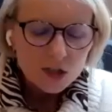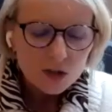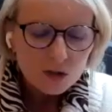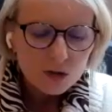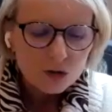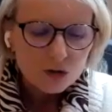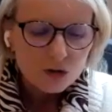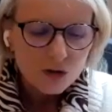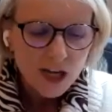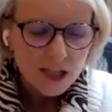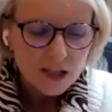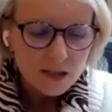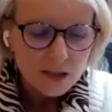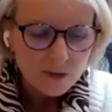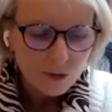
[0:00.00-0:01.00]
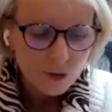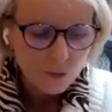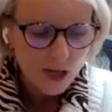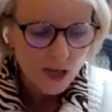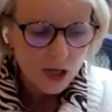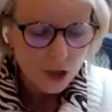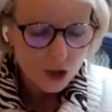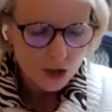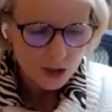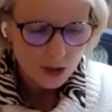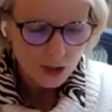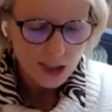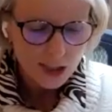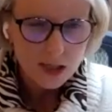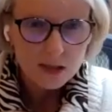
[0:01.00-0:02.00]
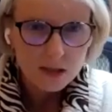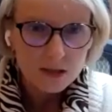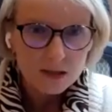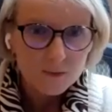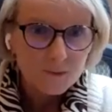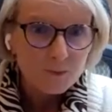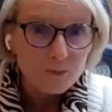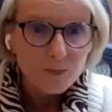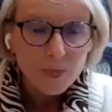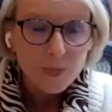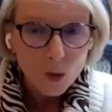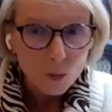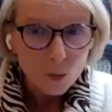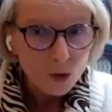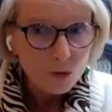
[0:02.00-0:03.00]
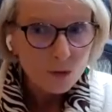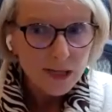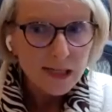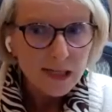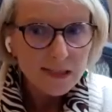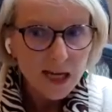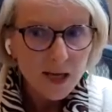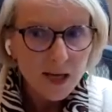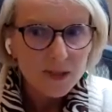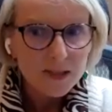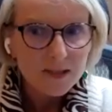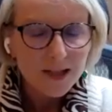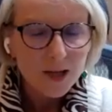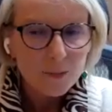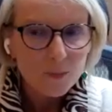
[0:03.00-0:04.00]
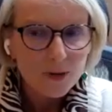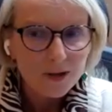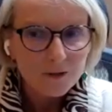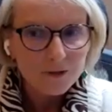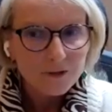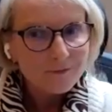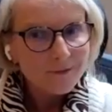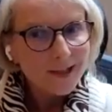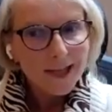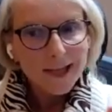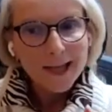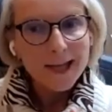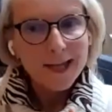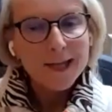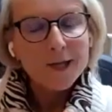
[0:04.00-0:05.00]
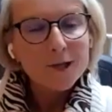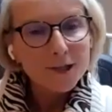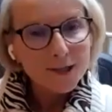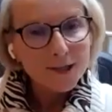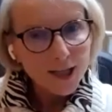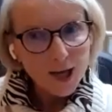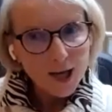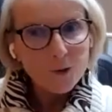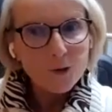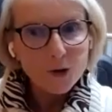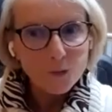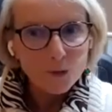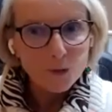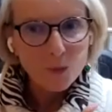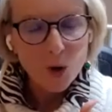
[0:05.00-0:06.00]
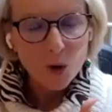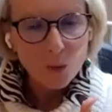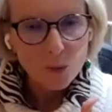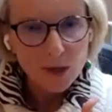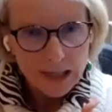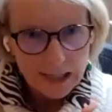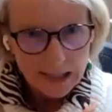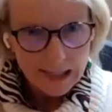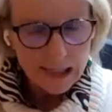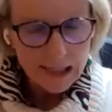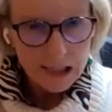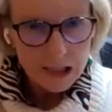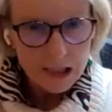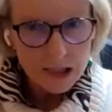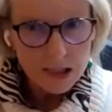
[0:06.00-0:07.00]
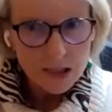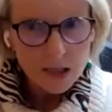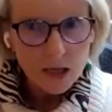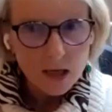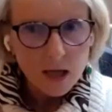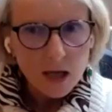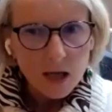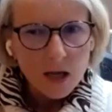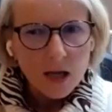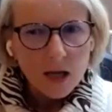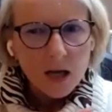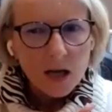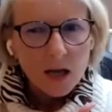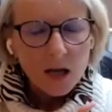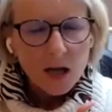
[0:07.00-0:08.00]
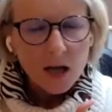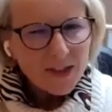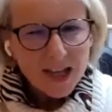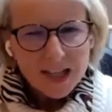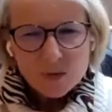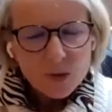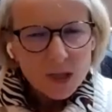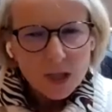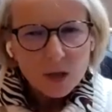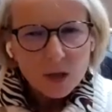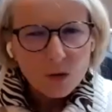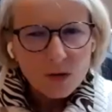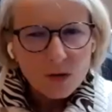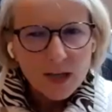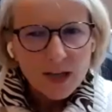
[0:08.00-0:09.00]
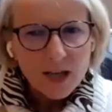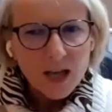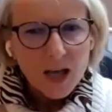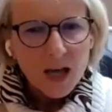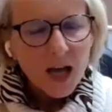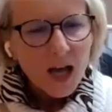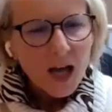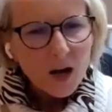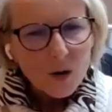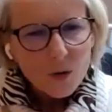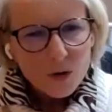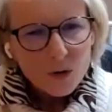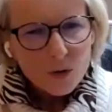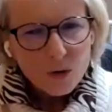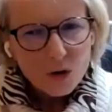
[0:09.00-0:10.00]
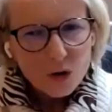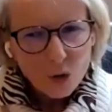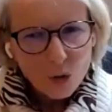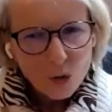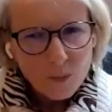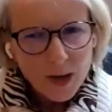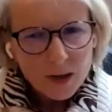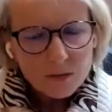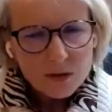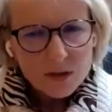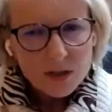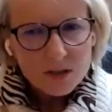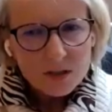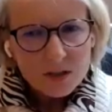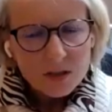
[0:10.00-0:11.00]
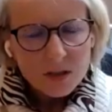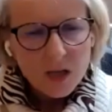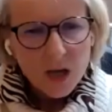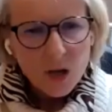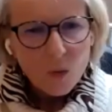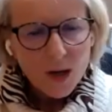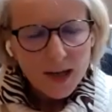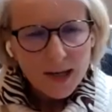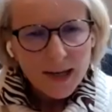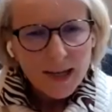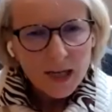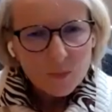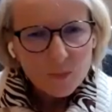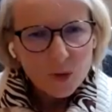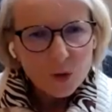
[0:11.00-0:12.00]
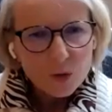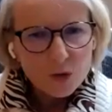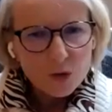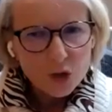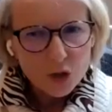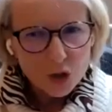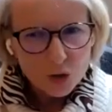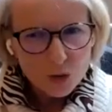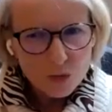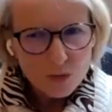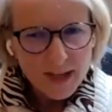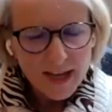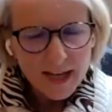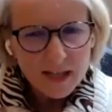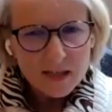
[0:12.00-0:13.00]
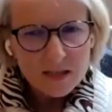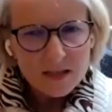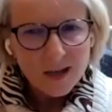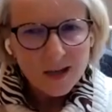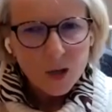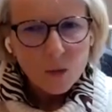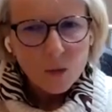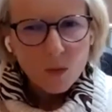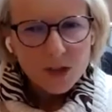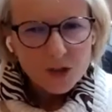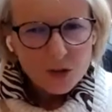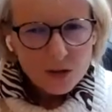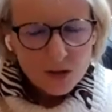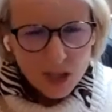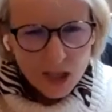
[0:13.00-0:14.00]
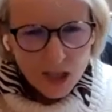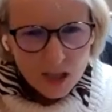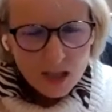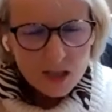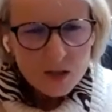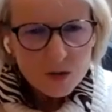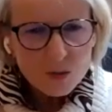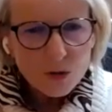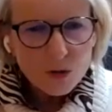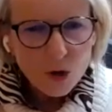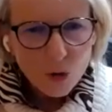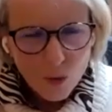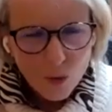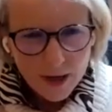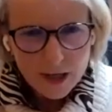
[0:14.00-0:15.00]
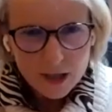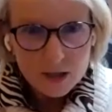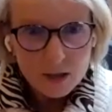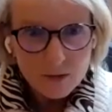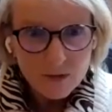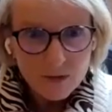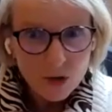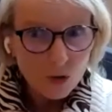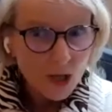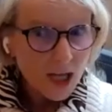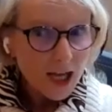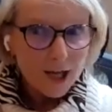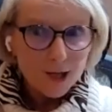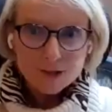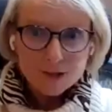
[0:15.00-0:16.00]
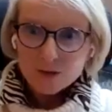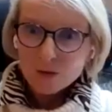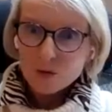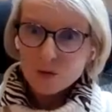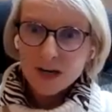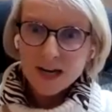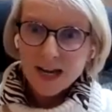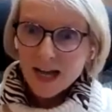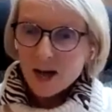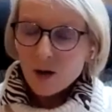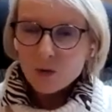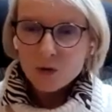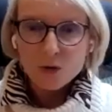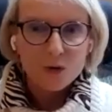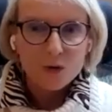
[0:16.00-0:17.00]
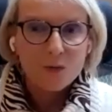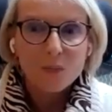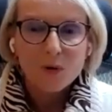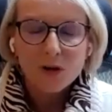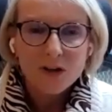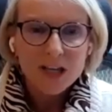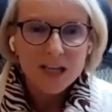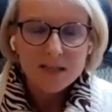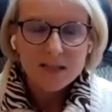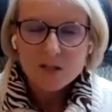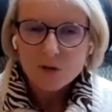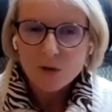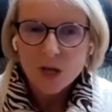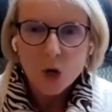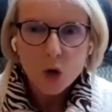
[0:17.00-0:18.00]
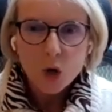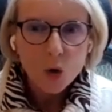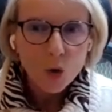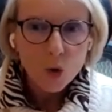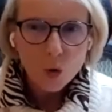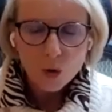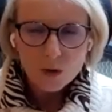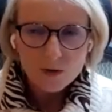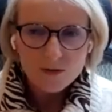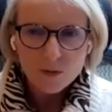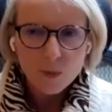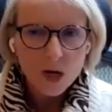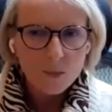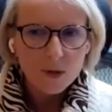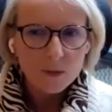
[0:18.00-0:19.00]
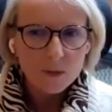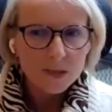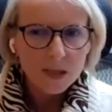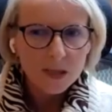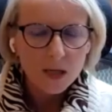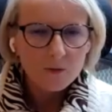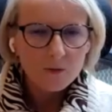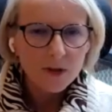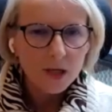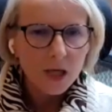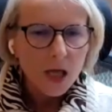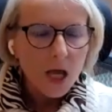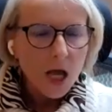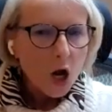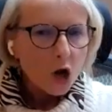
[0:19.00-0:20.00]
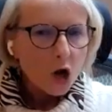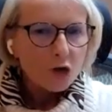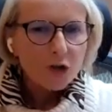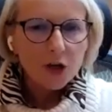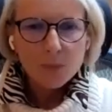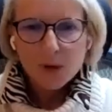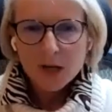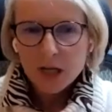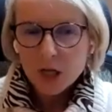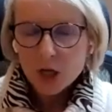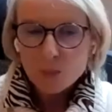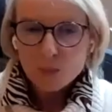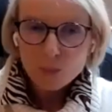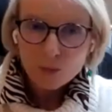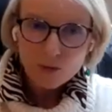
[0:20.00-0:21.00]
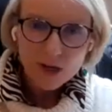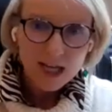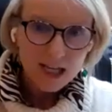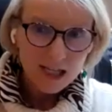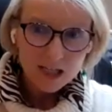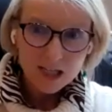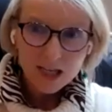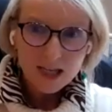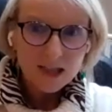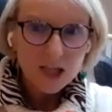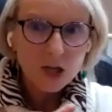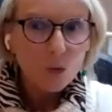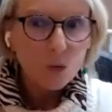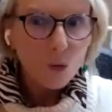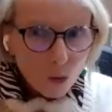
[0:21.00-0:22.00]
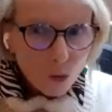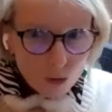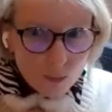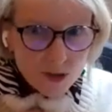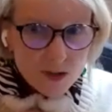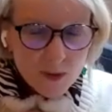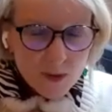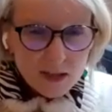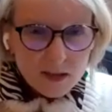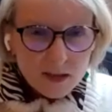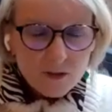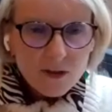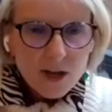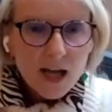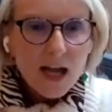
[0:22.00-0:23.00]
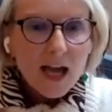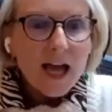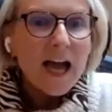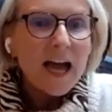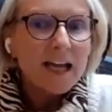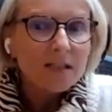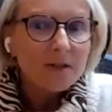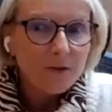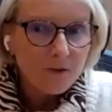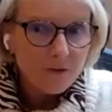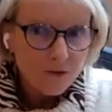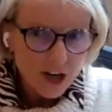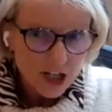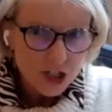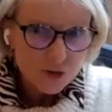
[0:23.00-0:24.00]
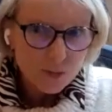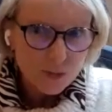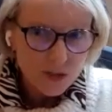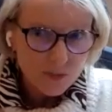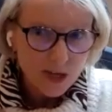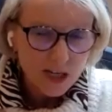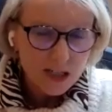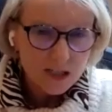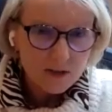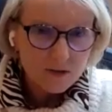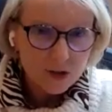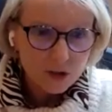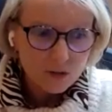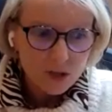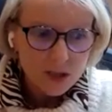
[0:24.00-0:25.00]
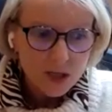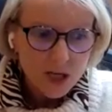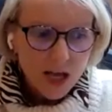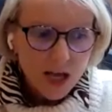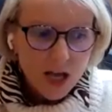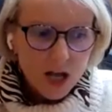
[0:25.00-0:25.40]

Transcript: So transformational leaders will really tap into that bit of here's the outcome of what we need. And that's what it looked like. How are you going to go about it? What will help you to do that? What do you think is required of you? So now your employee is doing all of the problem solving. They're bringing a, a, eh, their own perspective and a fresh perspective to it.